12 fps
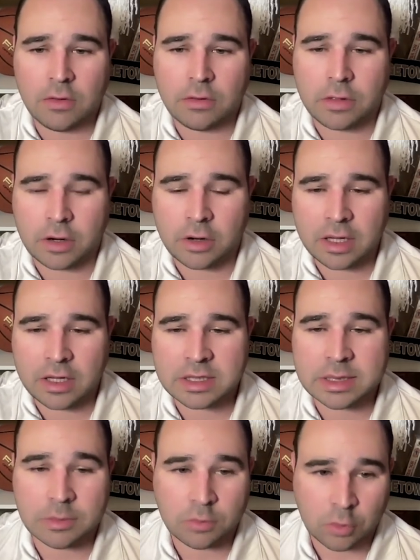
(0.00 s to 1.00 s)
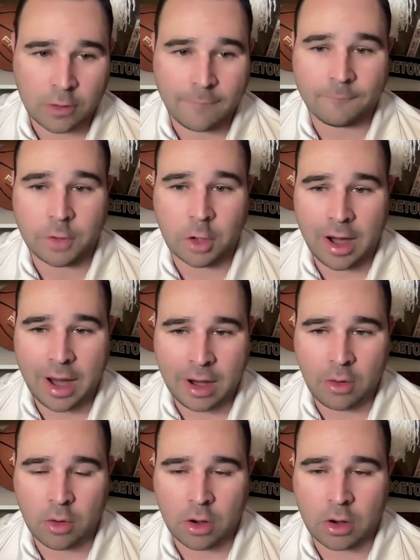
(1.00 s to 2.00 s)
there is some room for
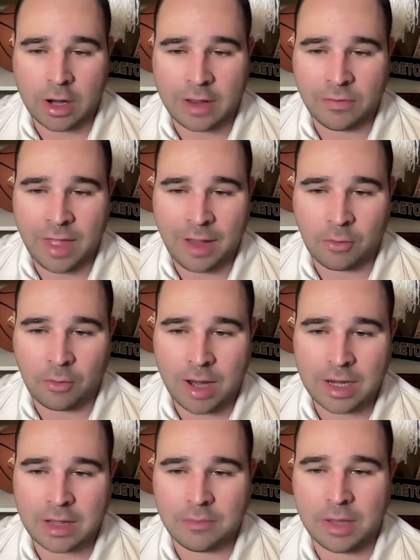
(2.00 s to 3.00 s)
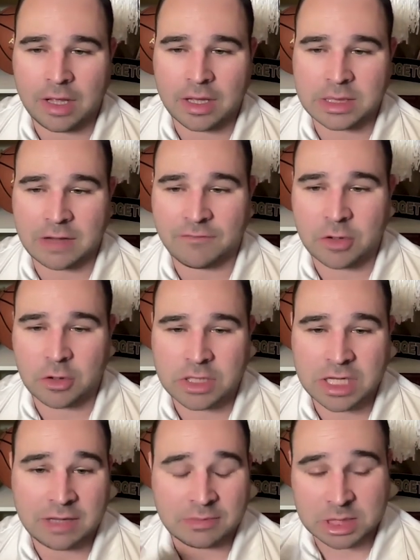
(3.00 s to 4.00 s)
error in that rating, because if your
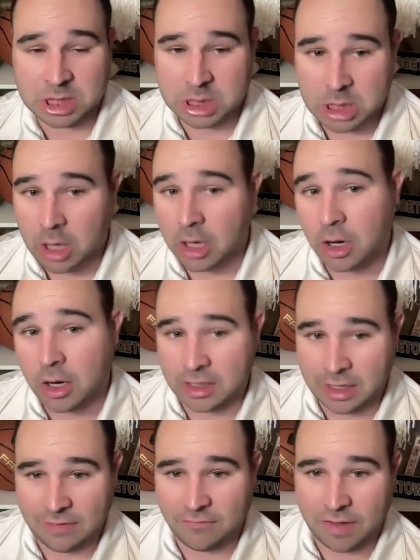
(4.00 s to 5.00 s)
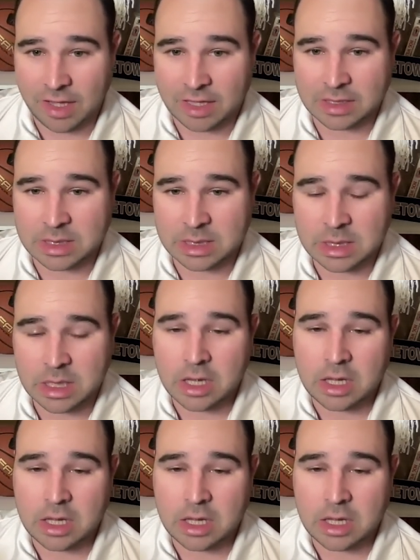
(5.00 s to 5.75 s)
team stunk on defense,